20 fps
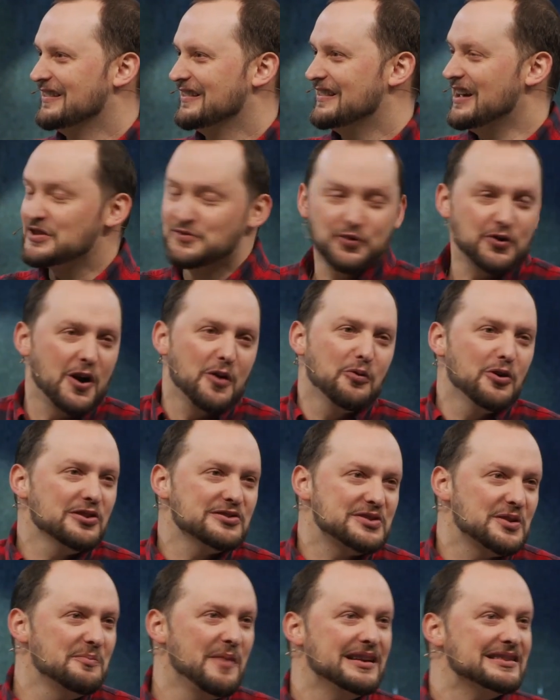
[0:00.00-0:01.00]
That's what our
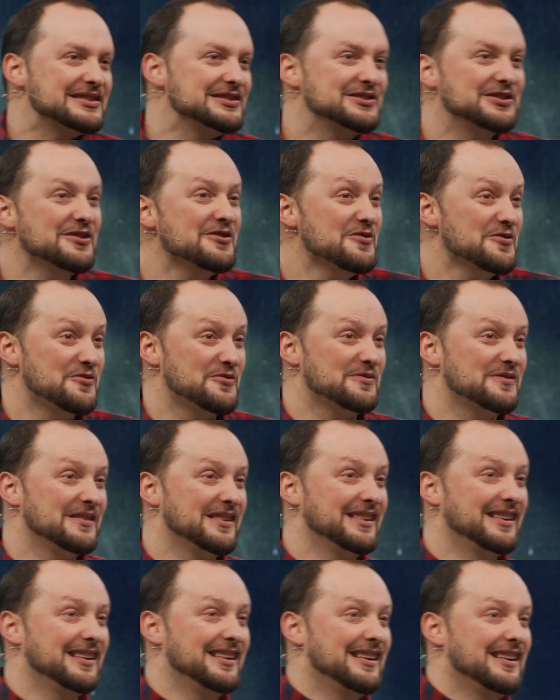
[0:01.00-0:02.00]
words are meant to do.
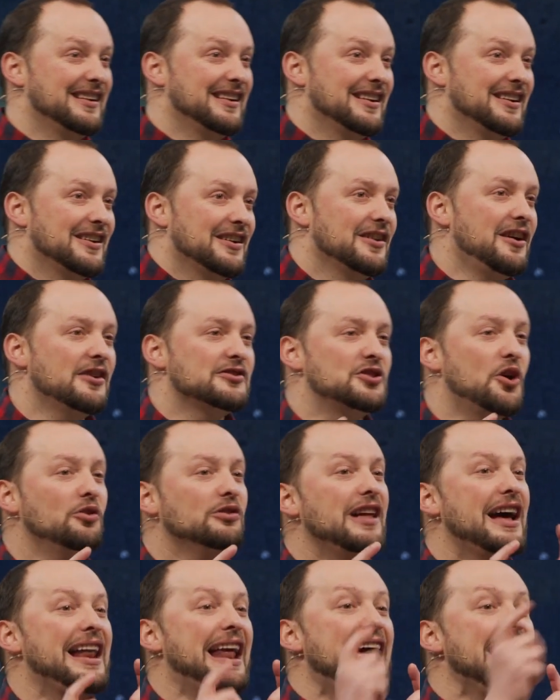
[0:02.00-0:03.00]
Uh, don't let